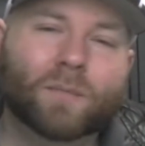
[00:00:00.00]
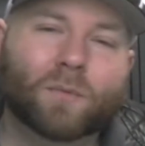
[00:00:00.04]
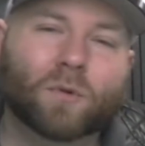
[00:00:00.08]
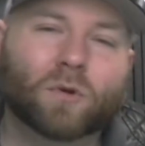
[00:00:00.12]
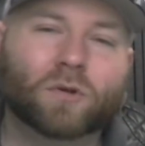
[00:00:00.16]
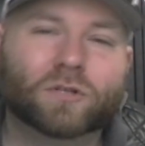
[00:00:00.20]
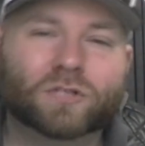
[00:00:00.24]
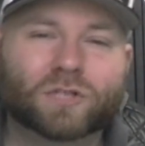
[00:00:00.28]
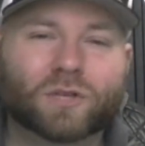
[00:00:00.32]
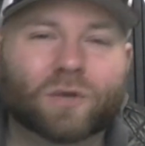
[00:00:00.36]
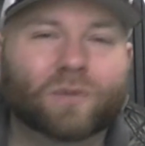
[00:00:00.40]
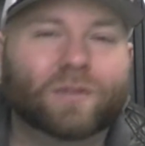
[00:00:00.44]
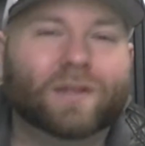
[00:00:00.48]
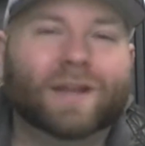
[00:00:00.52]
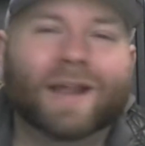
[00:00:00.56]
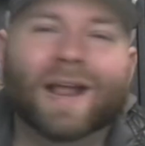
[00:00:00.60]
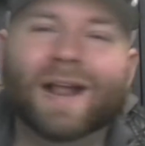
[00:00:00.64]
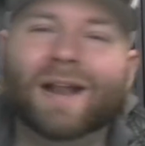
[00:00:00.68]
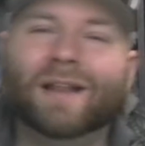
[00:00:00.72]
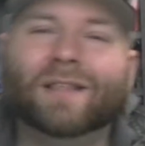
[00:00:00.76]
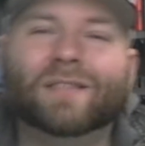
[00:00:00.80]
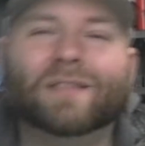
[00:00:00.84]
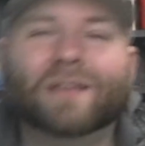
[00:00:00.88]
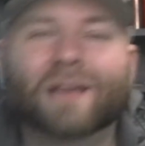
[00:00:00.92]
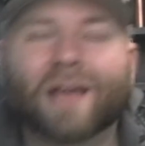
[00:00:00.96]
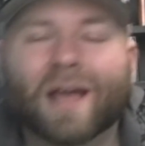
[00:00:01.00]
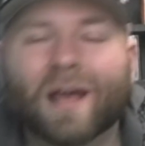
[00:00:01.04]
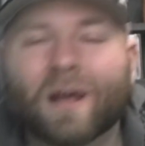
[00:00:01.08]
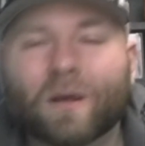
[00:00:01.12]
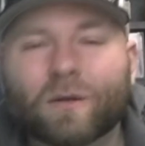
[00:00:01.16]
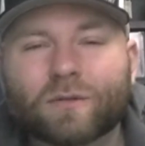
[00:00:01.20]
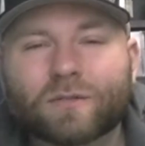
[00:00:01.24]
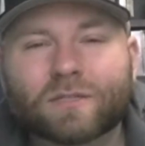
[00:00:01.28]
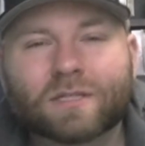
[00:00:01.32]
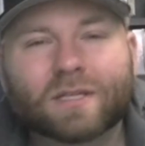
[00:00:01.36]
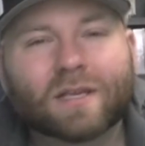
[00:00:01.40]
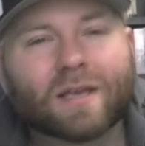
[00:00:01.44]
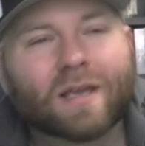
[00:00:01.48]
more so than anything
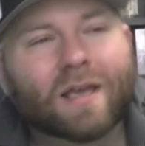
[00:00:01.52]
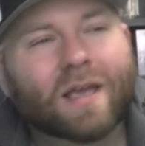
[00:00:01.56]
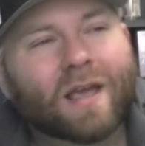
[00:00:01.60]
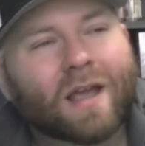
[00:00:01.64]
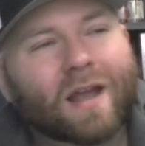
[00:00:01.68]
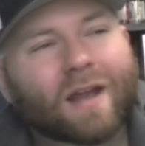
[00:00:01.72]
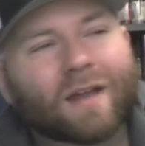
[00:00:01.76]
else.